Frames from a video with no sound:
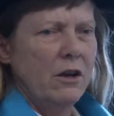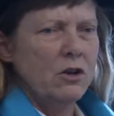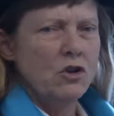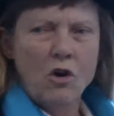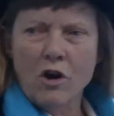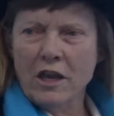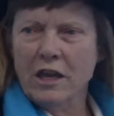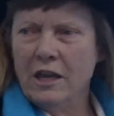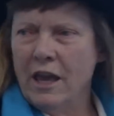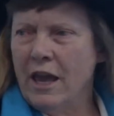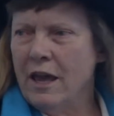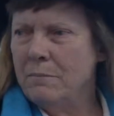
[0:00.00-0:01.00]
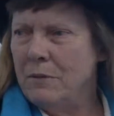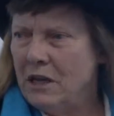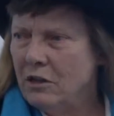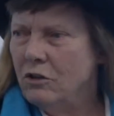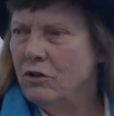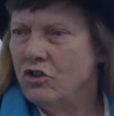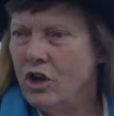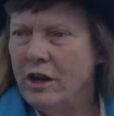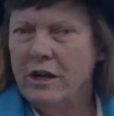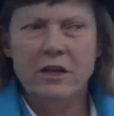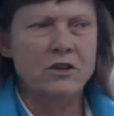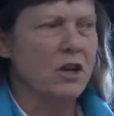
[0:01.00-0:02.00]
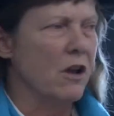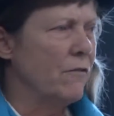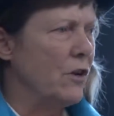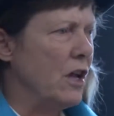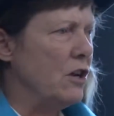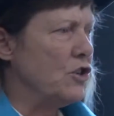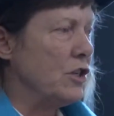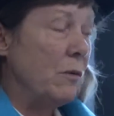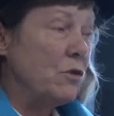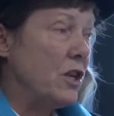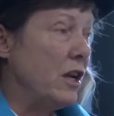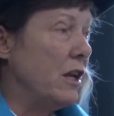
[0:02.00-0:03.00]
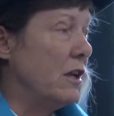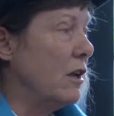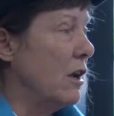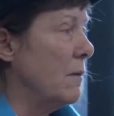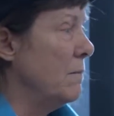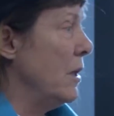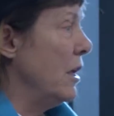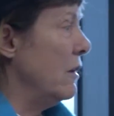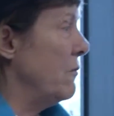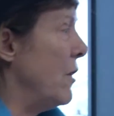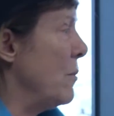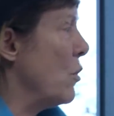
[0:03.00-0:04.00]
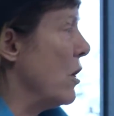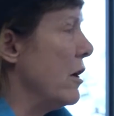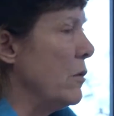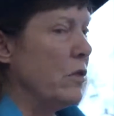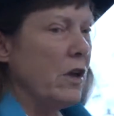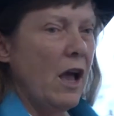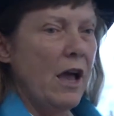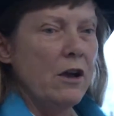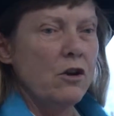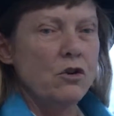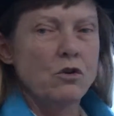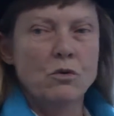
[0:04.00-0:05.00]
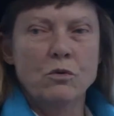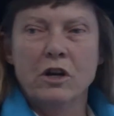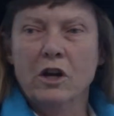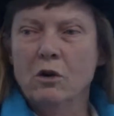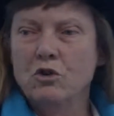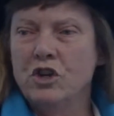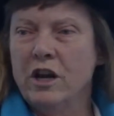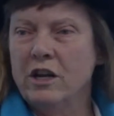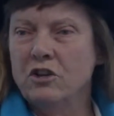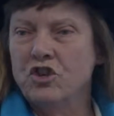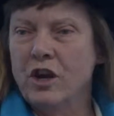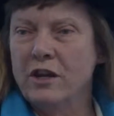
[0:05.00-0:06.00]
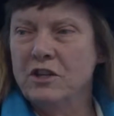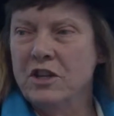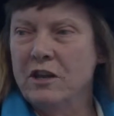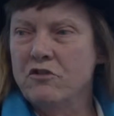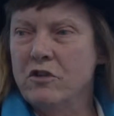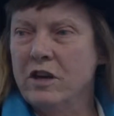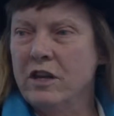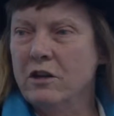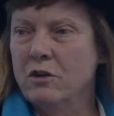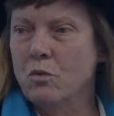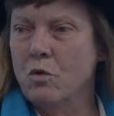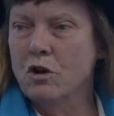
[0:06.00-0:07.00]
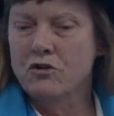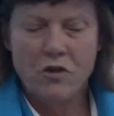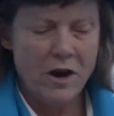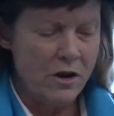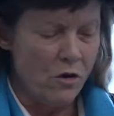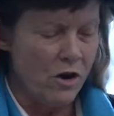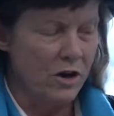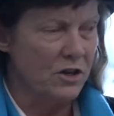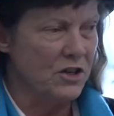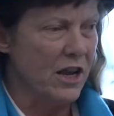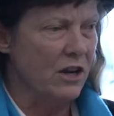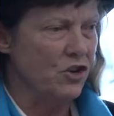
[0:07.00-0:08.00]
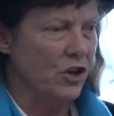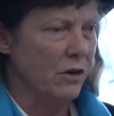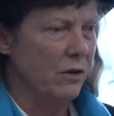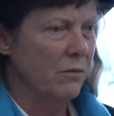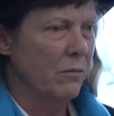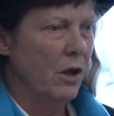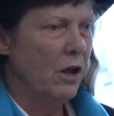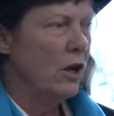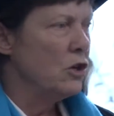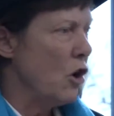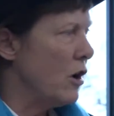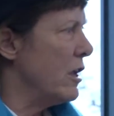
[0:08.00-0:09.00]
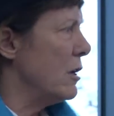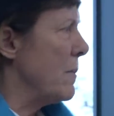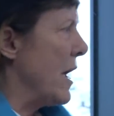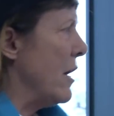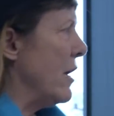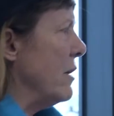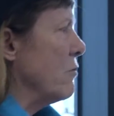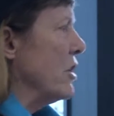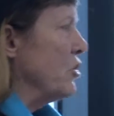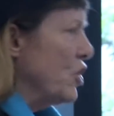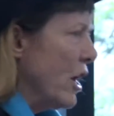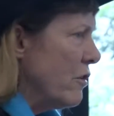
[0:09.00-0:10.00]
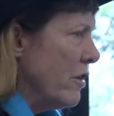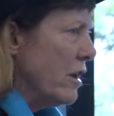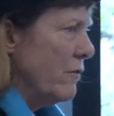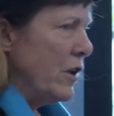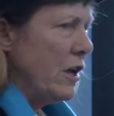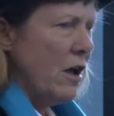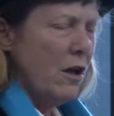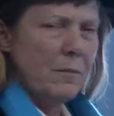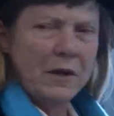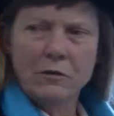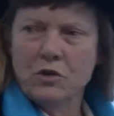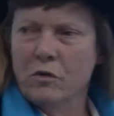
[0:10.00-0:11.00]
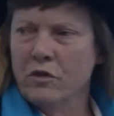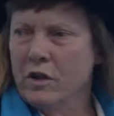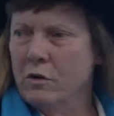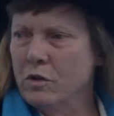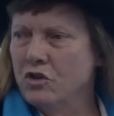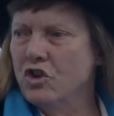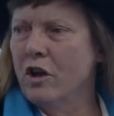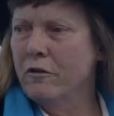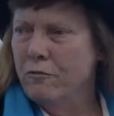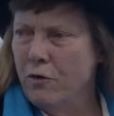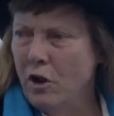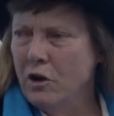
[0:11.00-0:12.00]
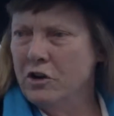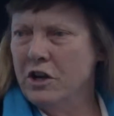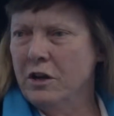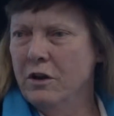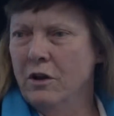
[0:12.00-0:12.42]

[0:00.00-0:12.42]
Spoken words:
talking at big Chinese convocations. I was sitting in February with a guy who negotiated China's entry into the World Trade Organization, talking about a regenerative economy. I was over there with John Fullerton,